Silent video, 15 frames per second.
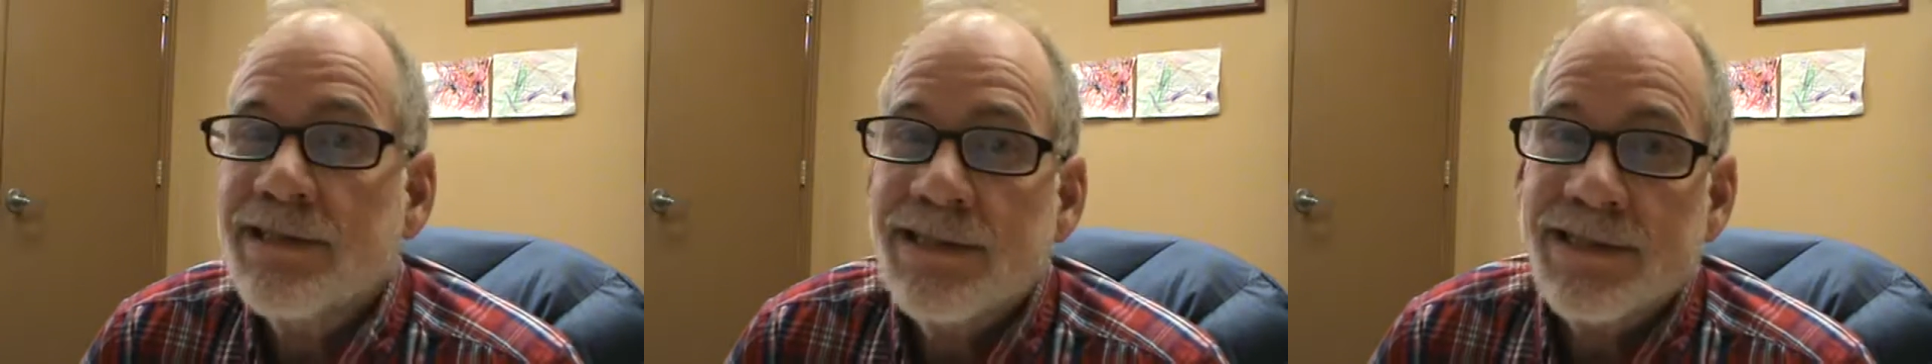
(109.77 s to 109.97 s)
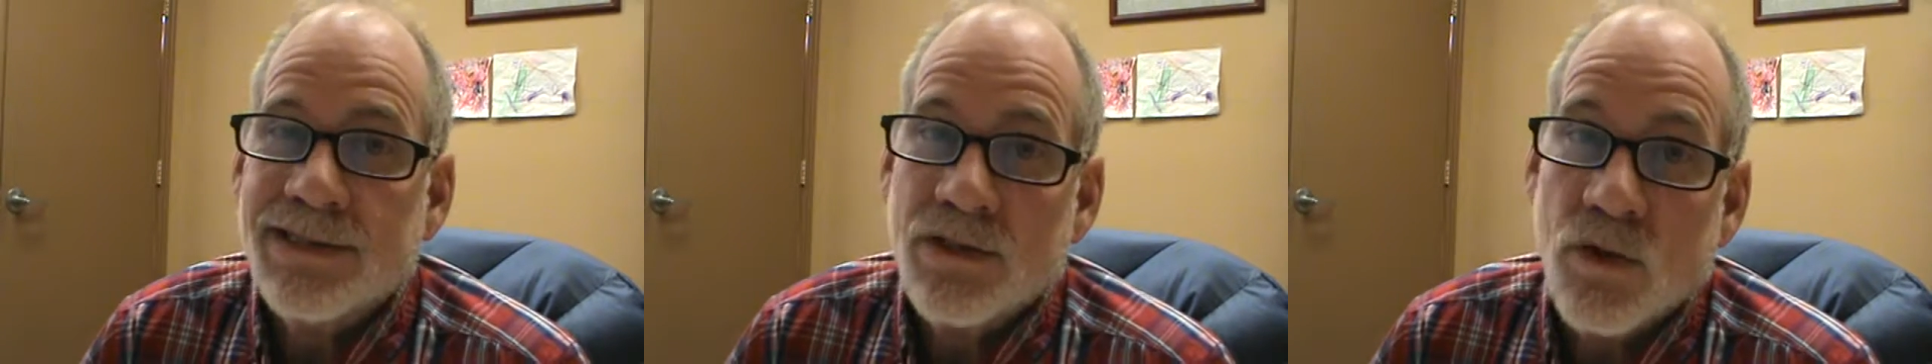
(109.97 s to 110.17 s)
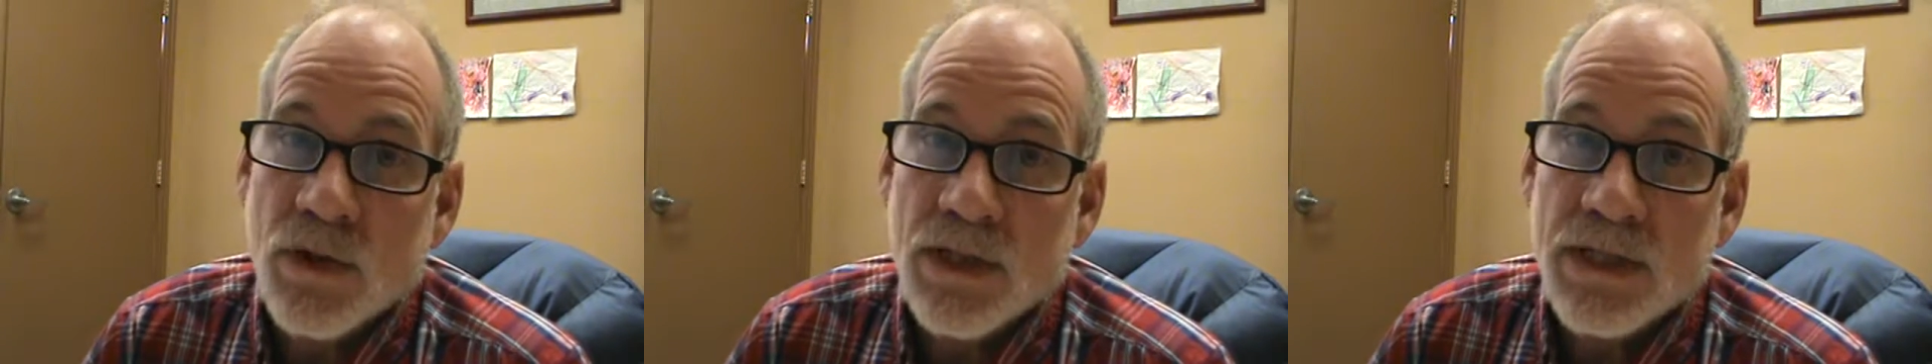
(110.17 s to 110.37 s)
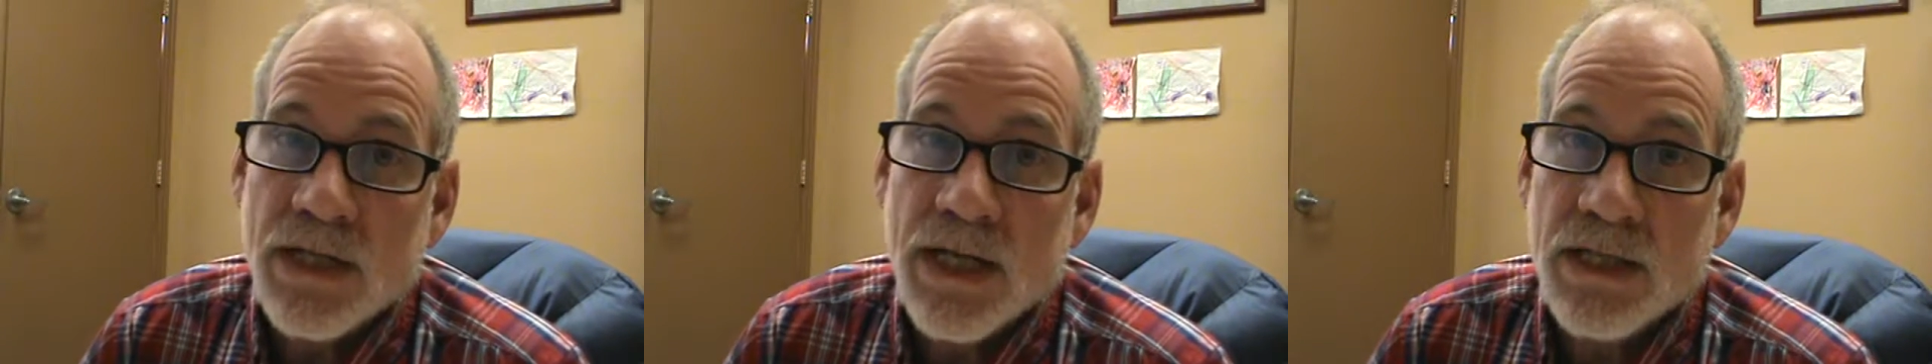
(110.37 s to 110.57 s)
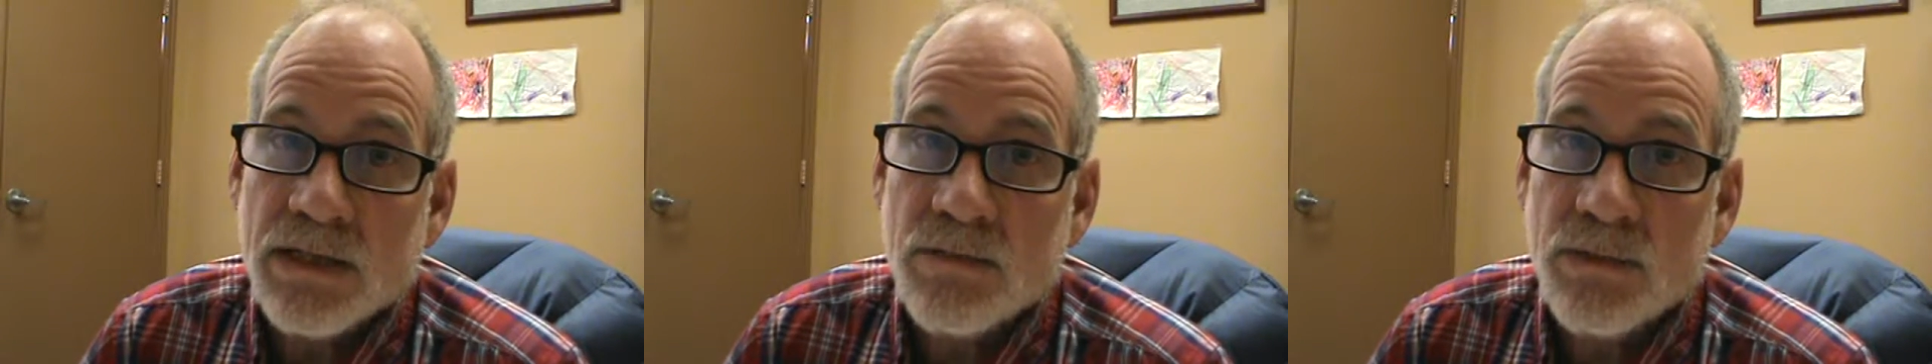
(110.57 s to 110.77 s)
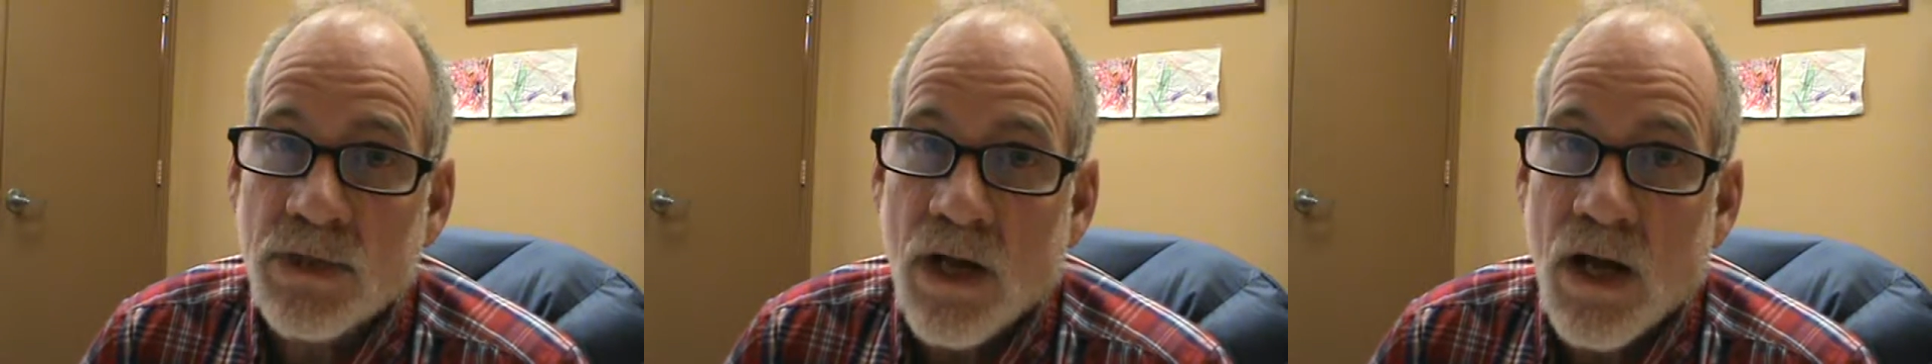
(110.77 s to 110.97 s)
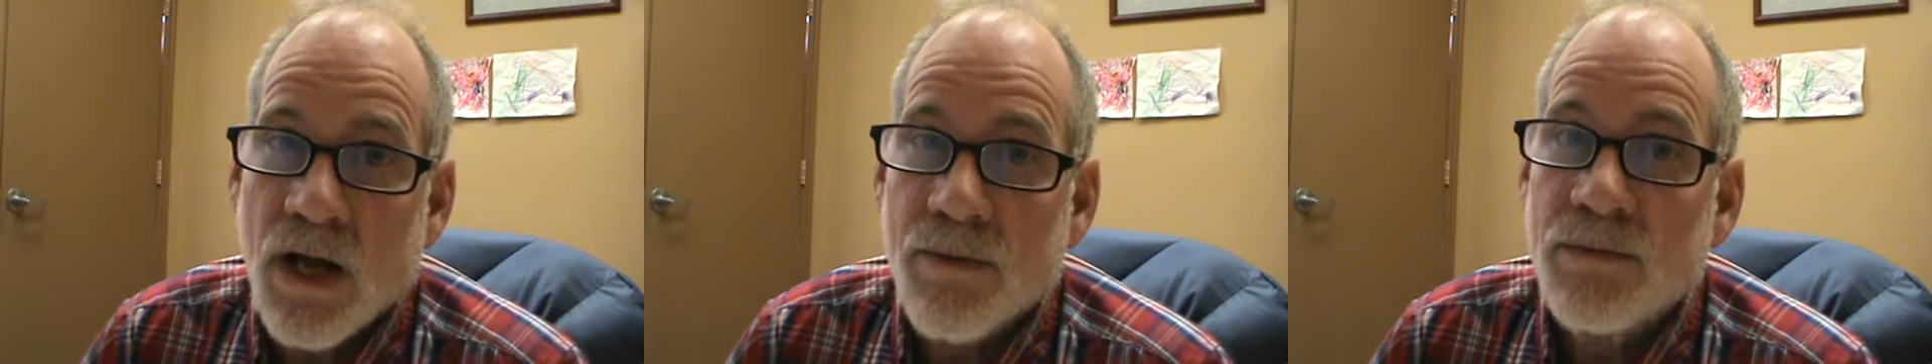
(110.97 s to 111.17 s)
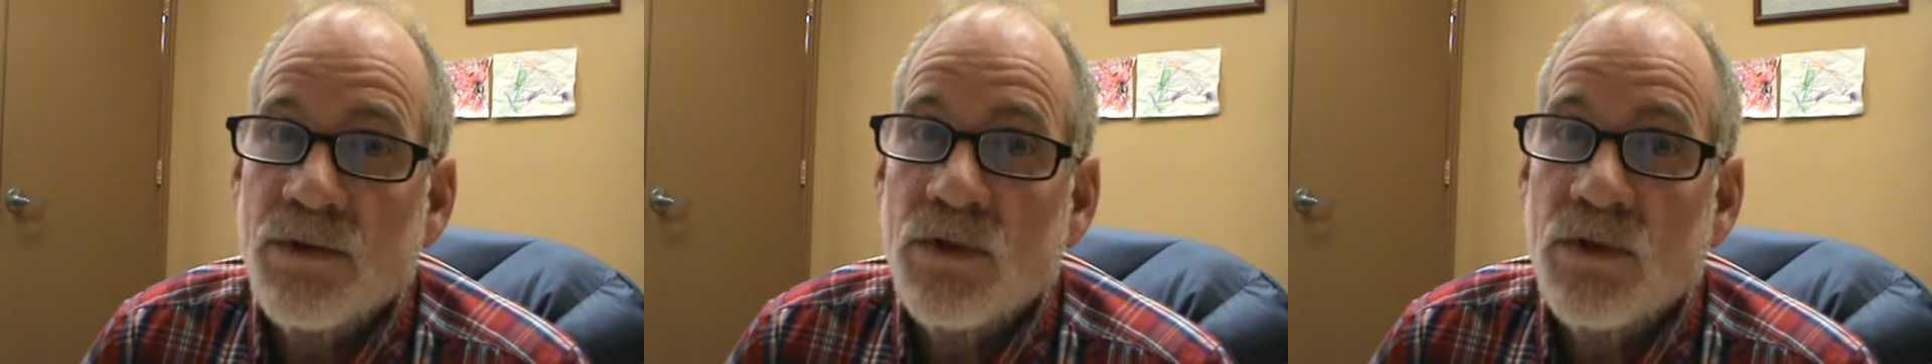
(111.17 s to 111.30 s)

It's going to take some time.